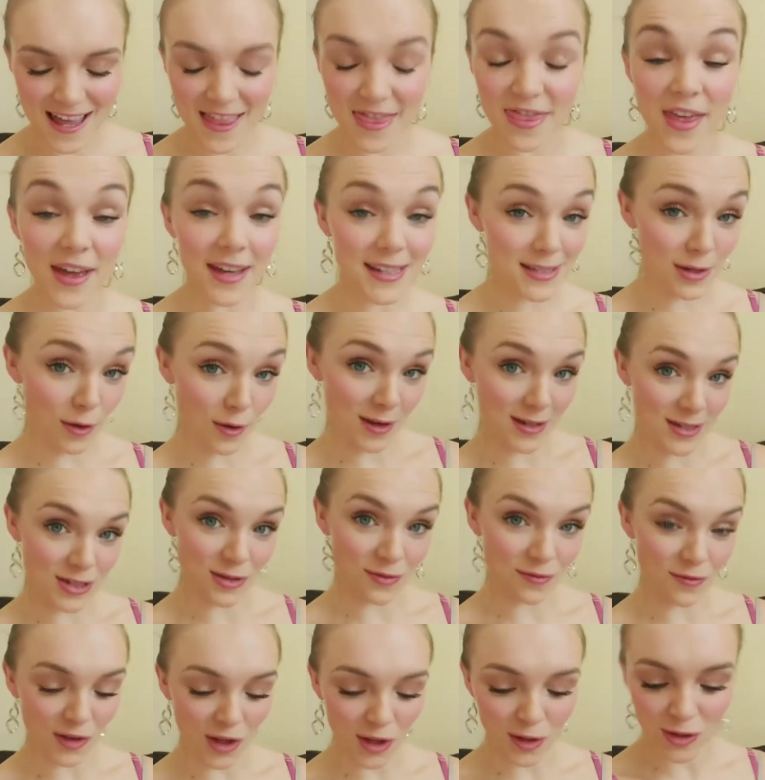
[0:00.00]
That's a
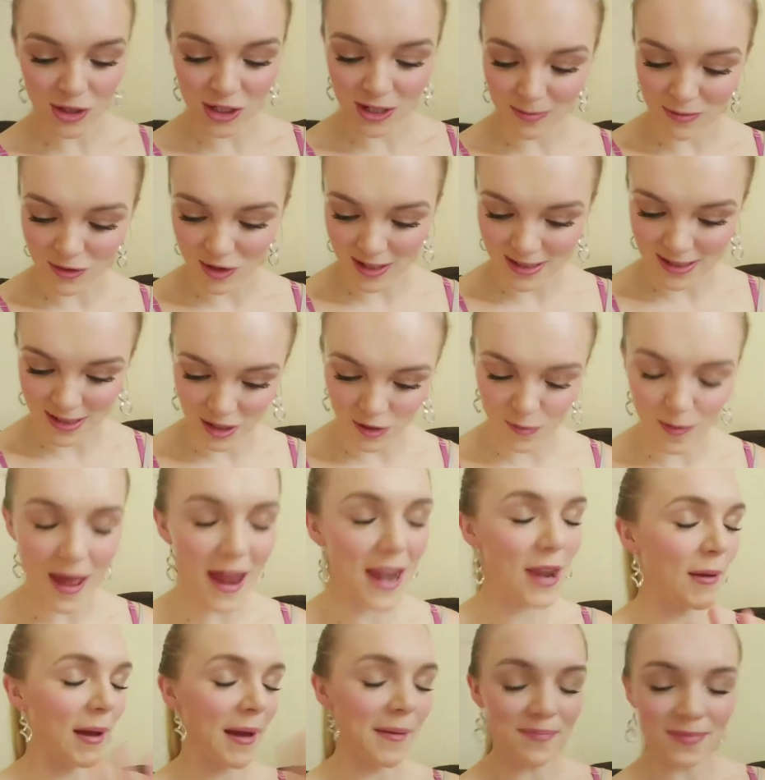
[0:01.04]
question for you, Sheep Dressage. But
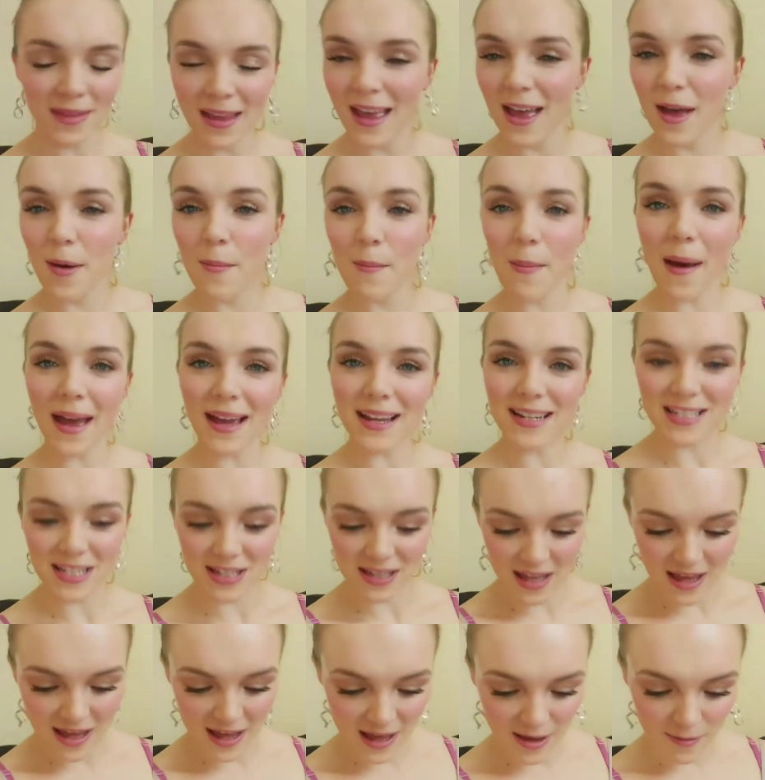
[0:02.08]
anyway, back to
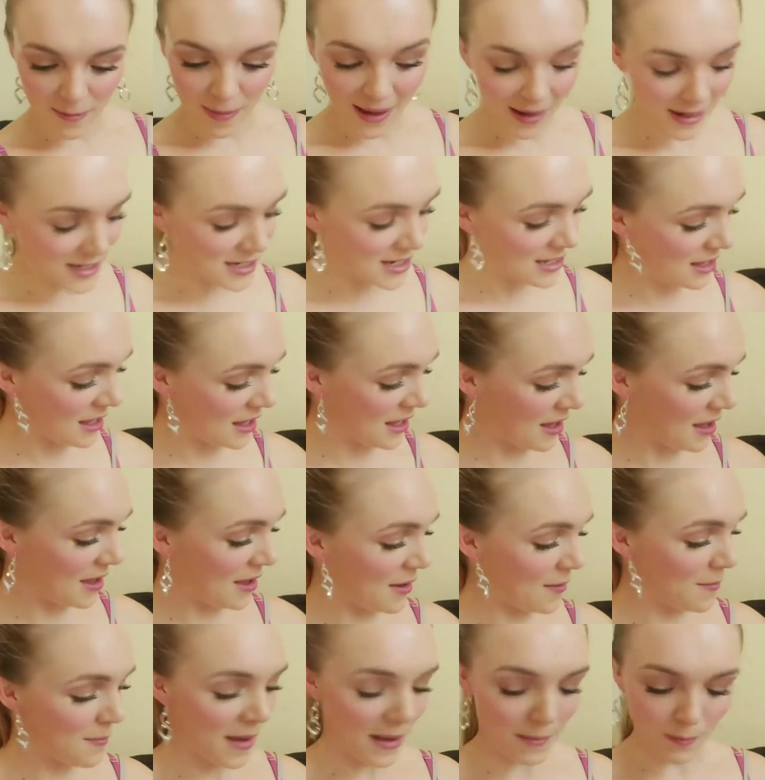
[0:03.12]

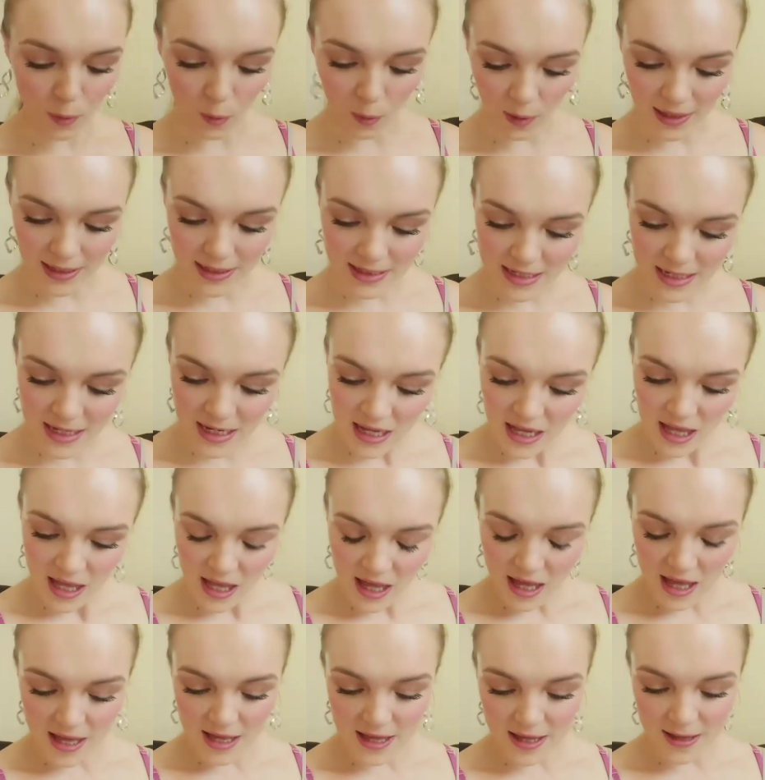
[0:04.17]
the main point.
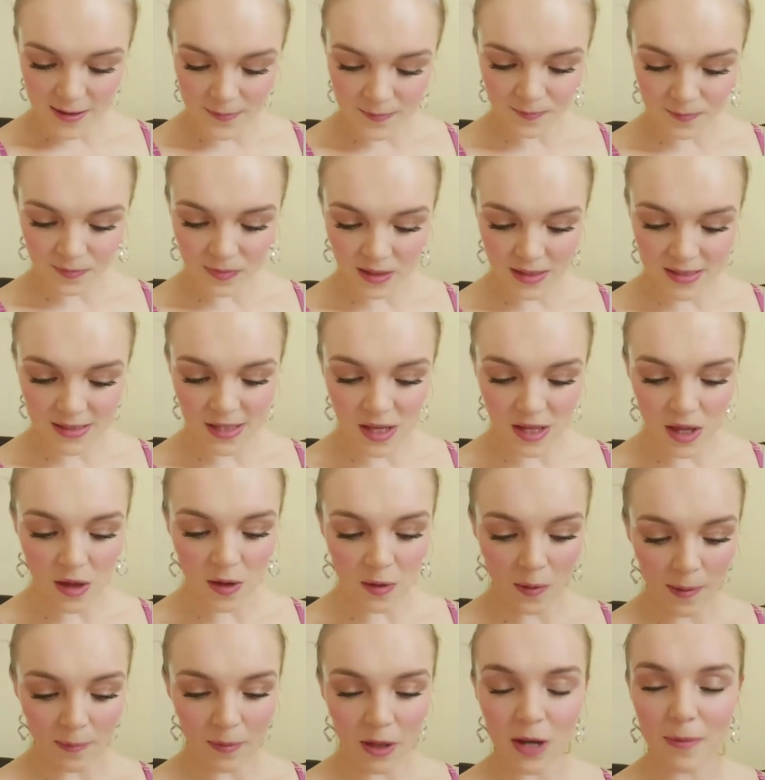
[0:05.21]
So I'm
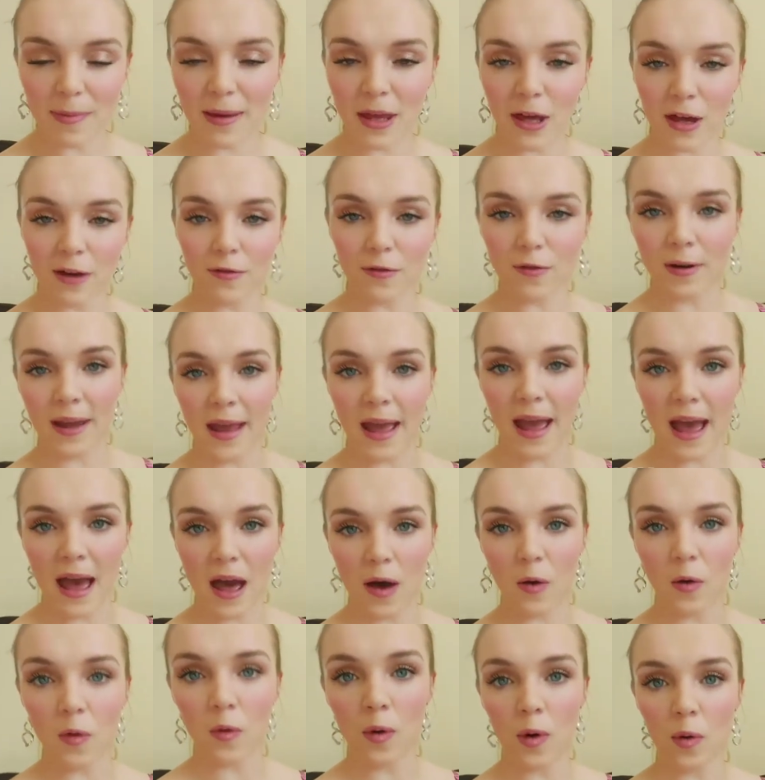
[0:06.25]
going to be covering
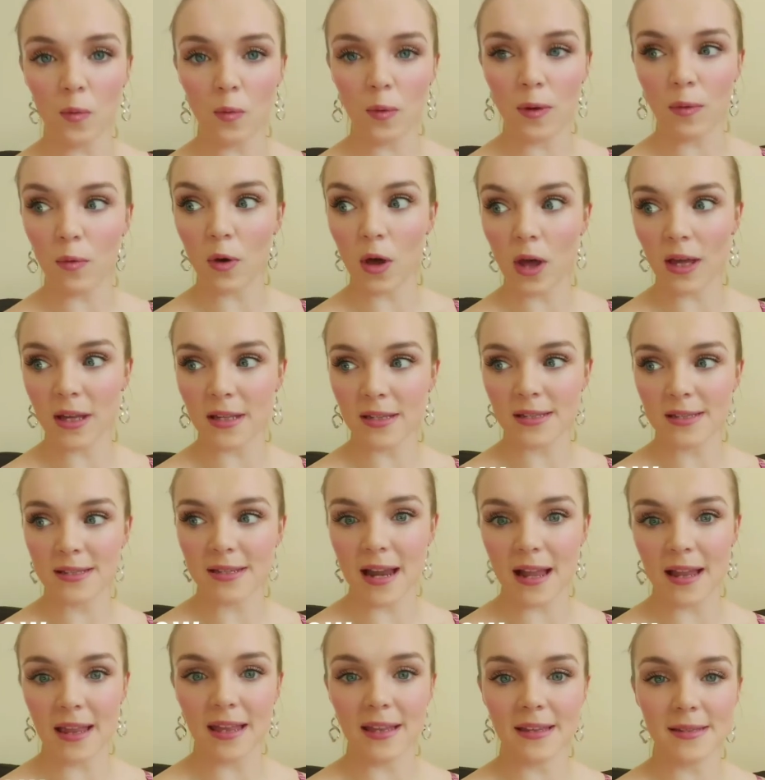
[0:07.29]
how we work
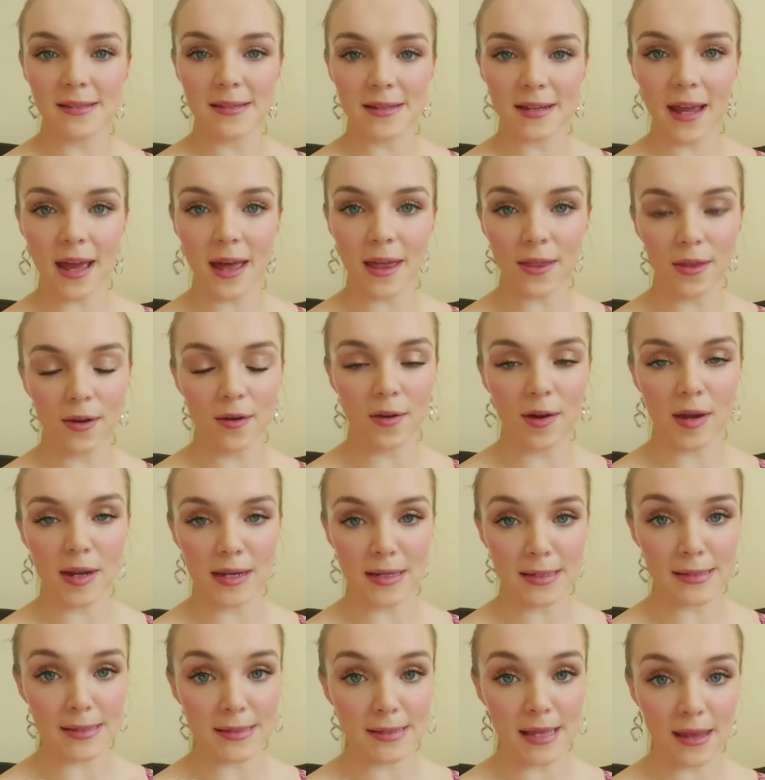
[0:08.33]
stallions together in
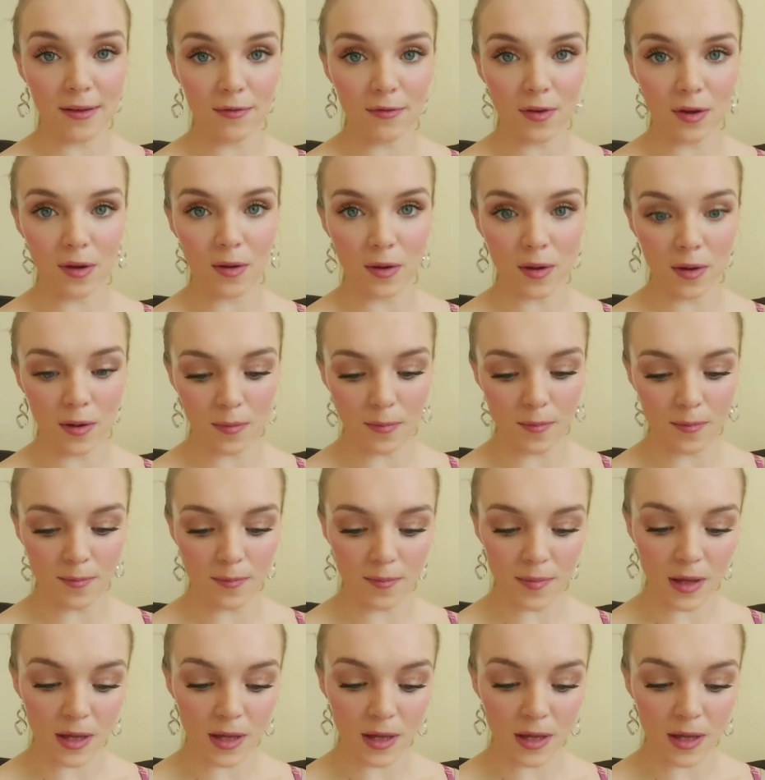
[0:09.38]
a safe and